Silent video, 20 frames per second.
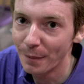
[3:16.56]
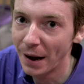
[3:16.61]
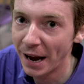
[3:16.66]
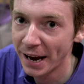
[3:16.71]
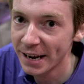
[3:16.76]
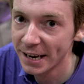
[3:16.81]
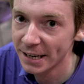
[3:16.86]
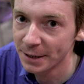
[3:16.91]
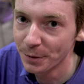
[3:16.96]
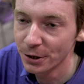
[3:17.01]

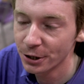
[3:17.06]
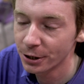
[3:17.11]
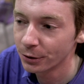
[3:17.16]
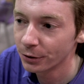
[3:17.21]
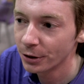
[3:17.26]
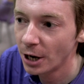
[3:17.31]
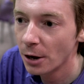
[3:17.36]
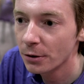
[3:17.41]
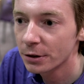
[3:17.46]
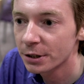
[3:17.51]
make his
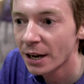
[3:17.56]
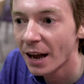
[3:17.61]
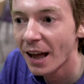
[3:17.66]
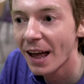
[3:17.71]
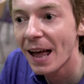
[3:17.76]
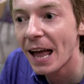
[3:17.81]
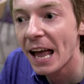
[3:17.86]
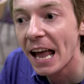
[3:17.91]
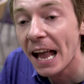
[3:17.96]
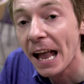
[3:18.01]
musical notes.
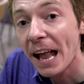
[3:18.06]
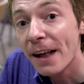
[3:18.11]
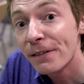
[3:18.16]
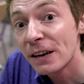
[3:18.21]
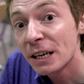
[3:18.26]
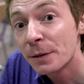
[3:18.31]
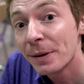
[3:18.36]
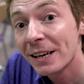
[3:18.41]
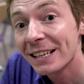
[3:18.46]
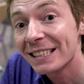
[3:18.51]
If
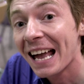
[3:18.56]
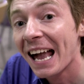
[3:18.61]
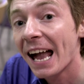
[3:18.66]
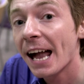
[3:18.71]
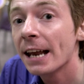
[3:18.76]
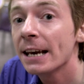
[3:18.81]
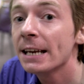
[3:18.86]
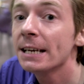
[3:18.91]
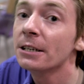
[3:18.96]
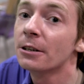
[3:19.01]
he had picked
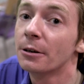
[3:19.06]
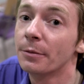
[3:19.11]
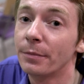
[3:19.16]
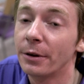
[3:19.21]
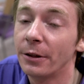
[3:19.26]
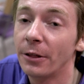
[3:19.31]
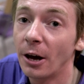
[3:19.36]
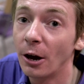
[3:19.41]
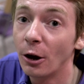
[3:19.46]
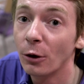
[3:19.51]
any
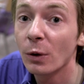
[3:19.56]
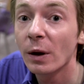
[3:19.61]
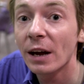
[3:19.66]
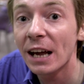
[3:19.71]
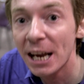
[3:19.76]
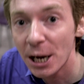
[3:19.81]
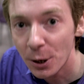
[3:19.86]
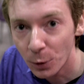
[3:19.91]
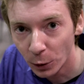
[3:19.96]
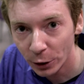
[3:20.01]
number, though,
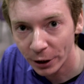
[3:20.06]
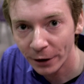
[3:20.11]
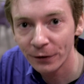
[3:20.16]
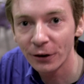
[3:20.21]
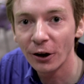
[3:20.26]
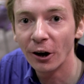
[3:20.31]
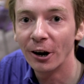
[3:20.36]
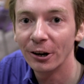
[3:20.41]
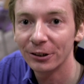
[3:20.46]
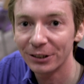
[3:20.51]
he would
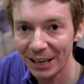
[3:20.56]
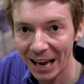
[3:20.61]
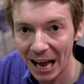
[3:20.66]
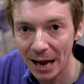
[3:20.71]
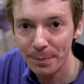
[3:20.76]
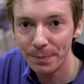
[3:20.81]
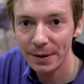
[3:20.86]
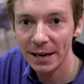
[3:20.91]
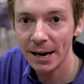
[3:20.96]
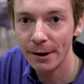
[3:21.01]
have got
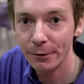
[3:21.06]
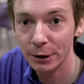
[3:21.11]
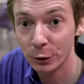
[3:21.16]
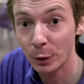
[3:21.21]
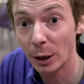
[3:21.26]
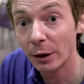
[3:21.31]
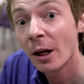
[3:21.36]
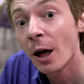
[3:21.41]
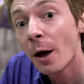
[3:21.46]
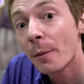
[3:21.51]
a period as
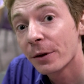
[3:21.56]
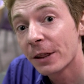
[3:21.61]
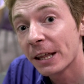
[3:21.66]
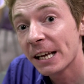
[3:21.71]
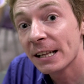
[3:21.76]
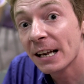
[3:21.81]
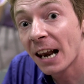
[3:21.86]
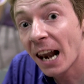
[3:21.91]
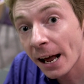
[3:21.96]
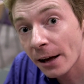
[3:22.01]
well. But
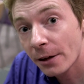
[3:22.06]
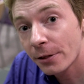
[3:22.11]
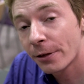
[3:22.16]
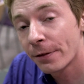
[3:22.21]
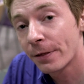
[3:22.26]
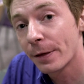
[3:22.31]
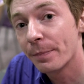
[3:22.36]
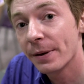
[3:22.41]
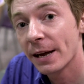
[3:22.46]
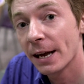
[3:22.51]
the length
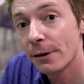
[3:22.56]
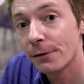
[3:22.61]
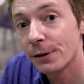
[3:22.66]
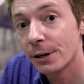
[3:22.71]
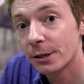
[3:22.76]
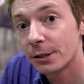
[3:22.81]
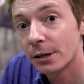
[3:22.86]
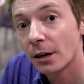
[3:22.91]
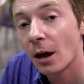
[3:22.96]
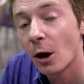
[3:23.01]
of the
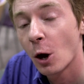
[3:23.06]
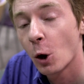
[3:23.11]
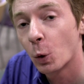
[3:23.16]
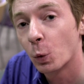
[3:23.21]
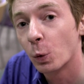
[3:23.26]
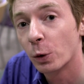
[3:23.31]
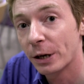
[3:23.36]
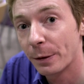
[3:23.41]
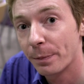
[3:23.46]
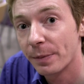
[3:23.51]
period
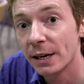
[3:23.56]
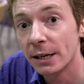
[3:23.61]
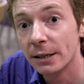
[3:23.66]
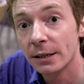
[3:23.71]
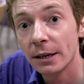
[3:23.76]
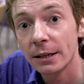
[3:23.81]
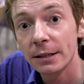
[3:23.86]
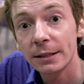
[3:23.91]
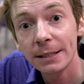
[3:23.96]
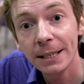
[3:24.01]
would have
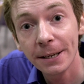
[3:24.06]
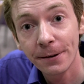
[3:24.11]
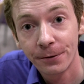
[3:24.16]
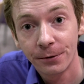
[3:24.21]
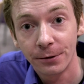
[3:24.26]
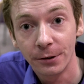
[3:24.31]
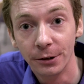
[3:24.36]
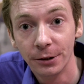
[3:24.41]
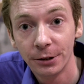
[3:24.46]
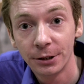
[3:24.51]
been
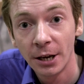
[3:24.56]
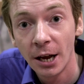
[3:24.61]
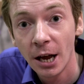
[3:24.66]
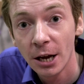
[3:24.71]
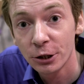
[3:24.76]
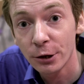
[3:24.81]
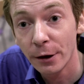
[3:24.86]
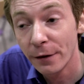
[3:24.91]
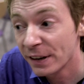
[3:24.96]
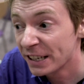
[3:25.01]
different.
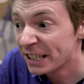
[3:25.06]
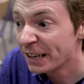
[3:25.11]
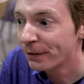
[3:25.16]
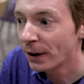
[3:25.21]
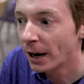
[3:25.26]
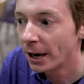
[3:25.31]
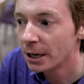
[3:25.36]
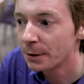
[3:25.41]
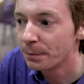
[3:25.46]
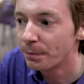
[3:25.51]
So if you
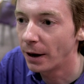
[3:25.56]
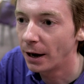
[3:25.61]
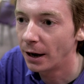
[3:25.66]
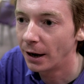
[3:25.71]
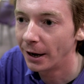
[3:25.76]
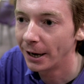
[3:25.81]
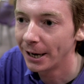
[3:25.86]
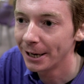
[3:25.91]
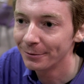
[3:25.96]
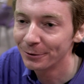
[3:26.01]
divided
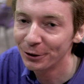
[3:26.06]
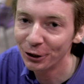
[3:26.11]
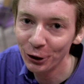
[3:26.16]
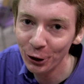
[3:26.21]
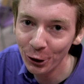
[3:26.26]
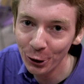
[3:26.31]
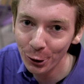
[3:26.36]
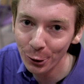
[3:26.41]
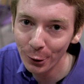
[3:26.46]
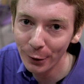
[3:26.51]
by
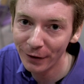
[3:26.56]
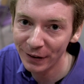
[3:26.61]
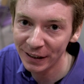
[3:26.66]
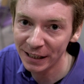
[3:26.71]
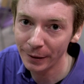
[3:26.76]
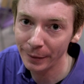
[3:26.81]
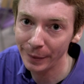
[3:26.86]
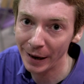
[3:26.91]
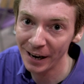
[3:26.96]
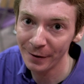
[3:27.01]
2, if you
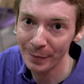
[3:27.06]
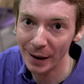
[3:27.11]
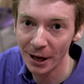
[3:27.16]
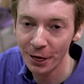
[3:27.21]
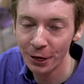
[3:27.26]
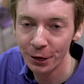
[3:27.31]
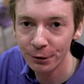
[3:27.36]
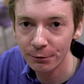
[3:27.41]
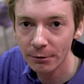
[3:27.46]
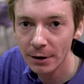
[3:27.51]
divided by
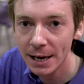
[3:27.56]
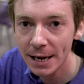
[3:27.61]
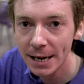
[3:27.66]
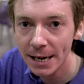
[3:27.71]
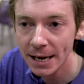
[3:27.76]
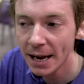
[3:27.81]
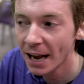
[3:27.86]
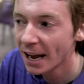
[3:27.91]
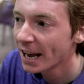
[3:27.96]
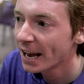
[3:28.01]

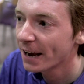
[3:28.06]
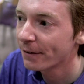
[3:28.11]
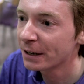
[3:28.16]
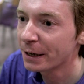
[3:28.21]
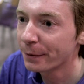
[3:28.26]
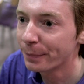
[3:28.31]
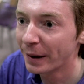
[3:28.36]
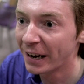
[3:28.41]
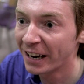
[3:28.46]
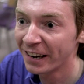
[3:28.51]
3, if you
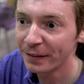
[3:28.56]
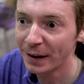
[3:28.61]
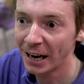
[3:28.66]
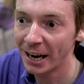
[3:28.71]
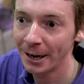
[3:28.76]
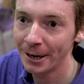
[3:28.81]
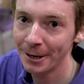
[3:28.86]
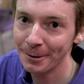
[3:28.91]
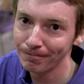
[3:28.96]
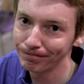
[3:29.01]
divided
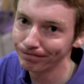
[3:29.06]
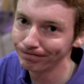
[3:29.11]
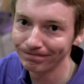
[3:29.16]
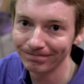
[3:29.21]
by